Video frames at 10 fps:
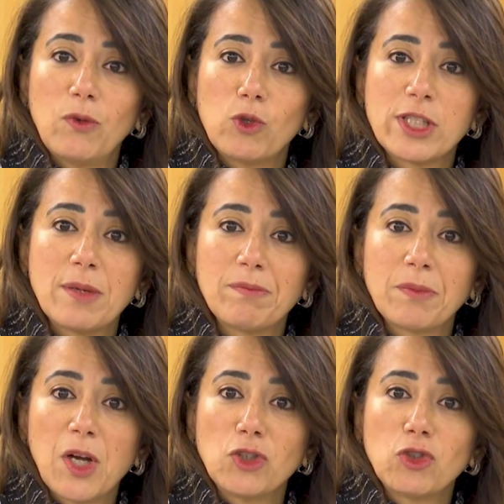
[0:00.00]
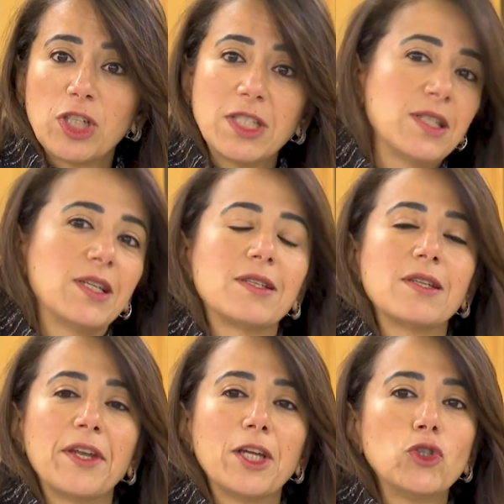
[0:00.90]
for some countries,
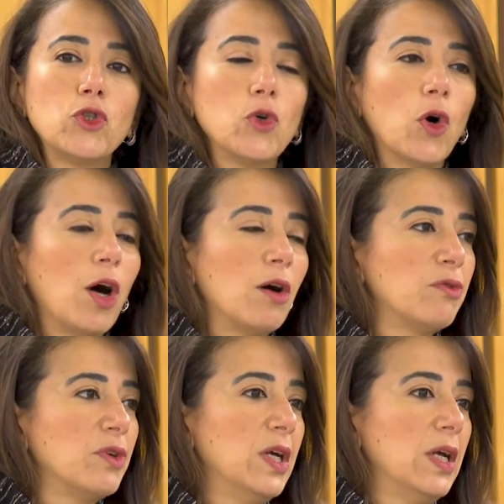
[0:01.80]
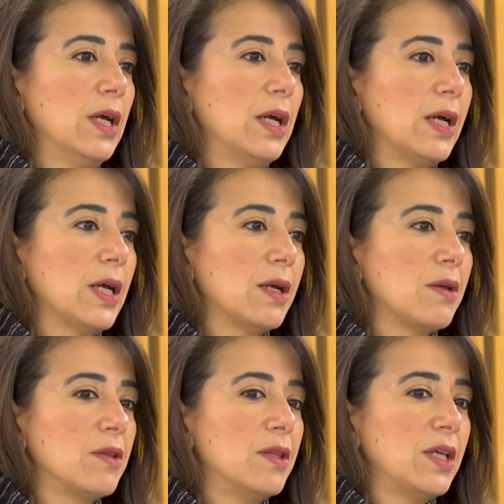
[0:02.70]
it's an issue of uh,
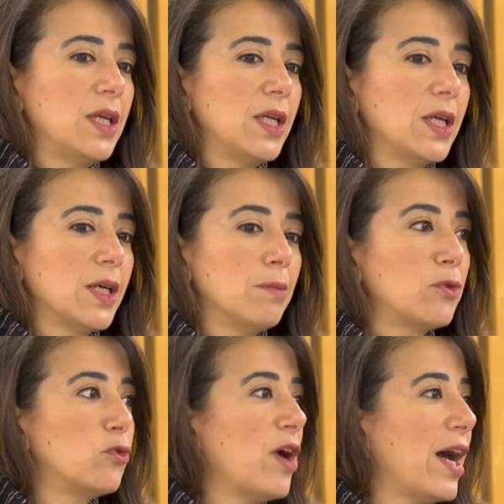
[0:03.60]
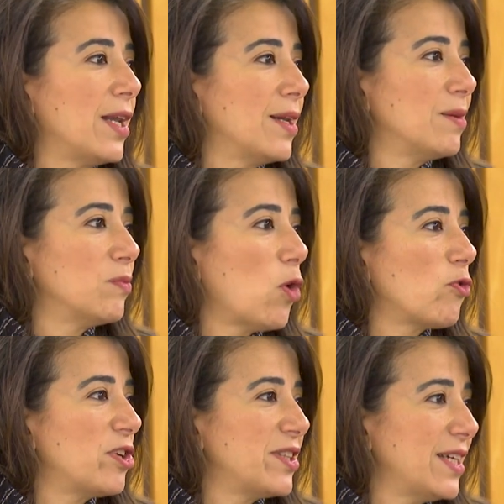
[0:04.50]
the uh, profile
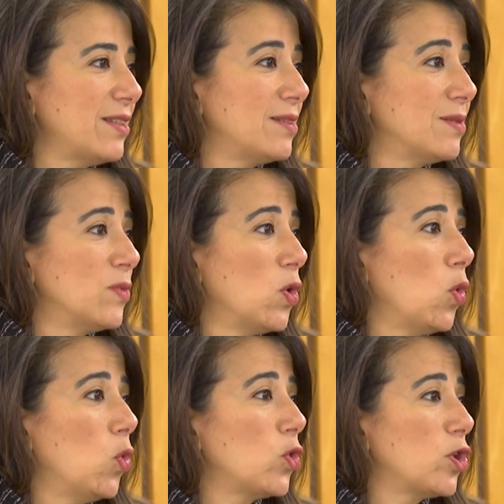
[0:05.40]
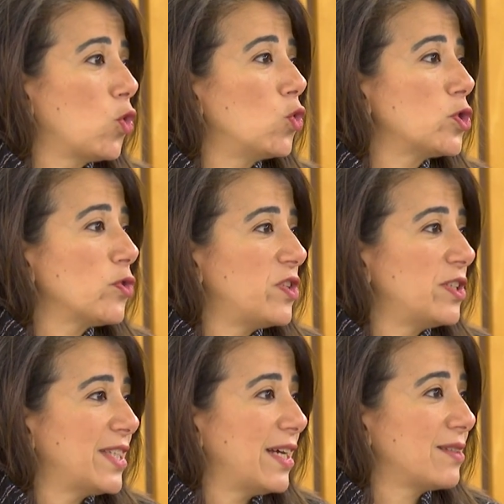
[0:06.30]
of their debt or the cost of
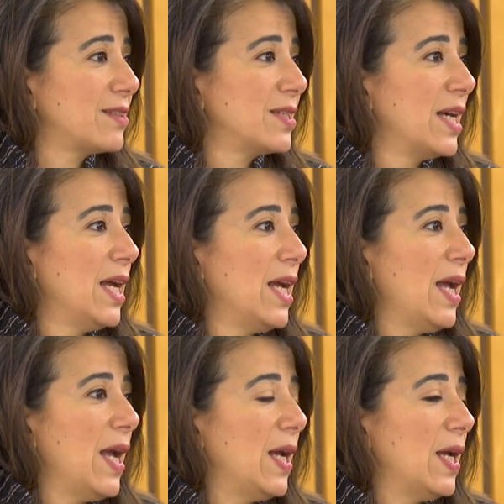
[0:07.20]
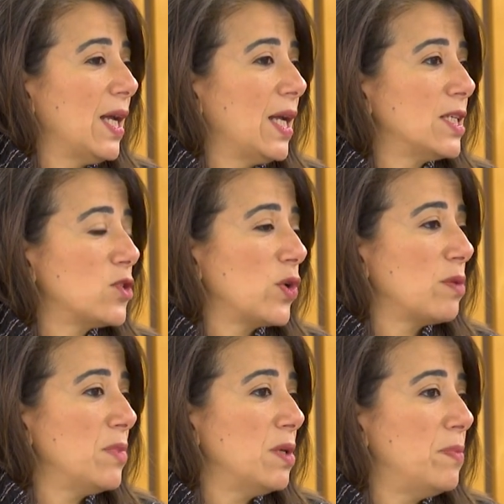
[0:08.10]
their debt. Uh, so
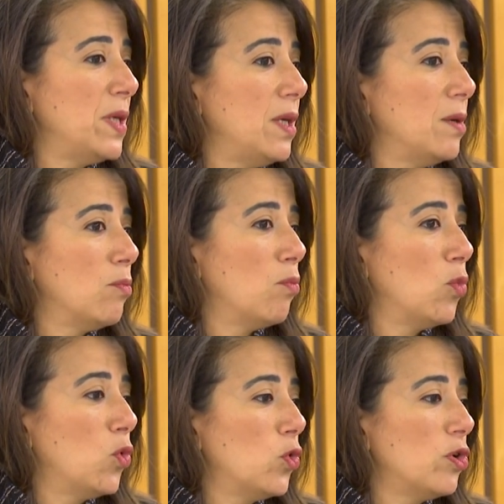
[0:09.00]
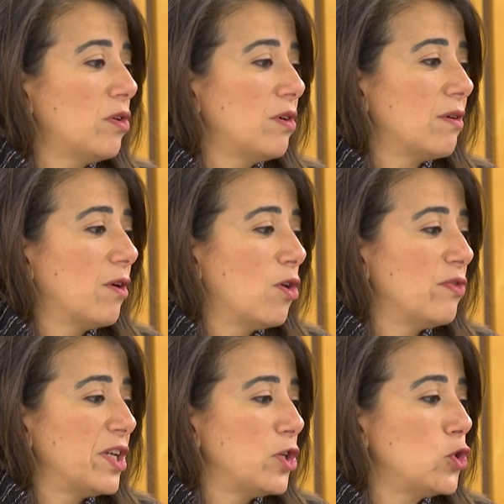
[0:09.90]
it may be more
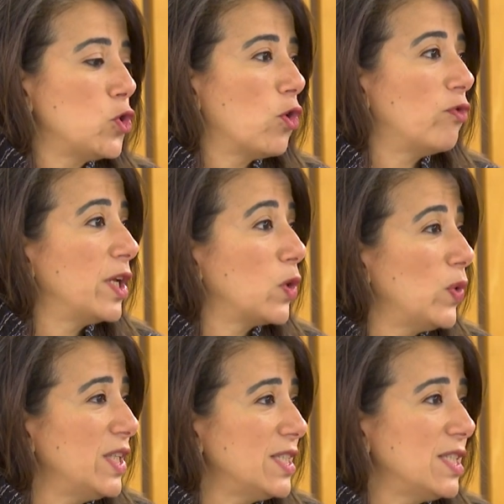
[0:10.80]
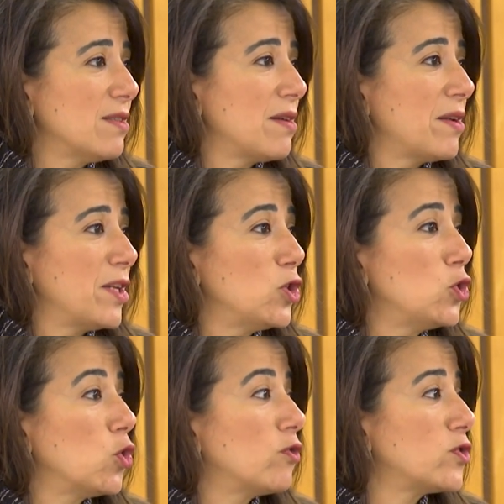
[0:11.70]
of an issue of liquidity than an
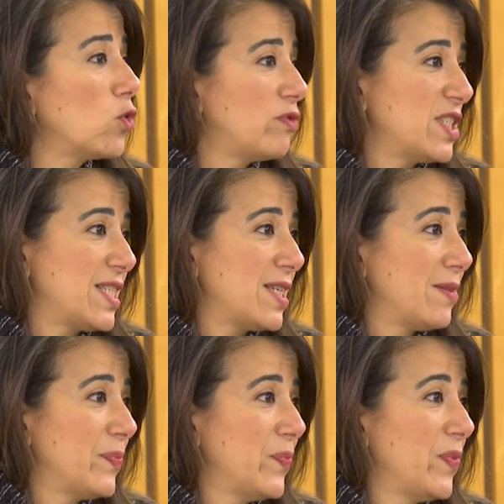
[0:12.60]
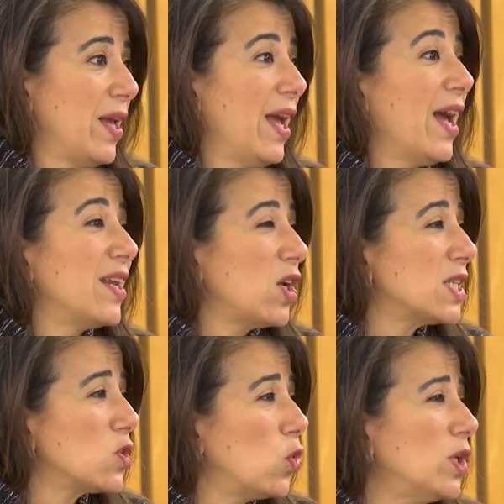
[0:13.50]
issue of solvency. And
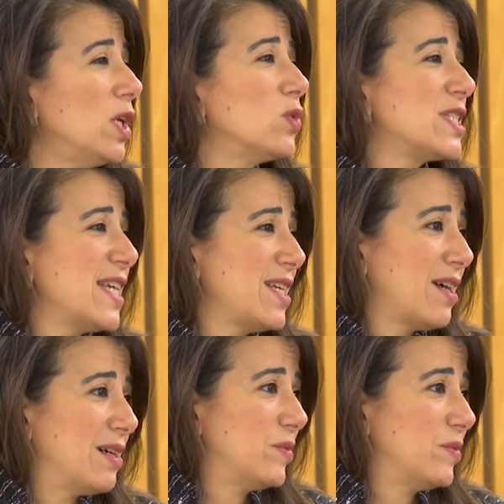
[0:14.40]
it's only with data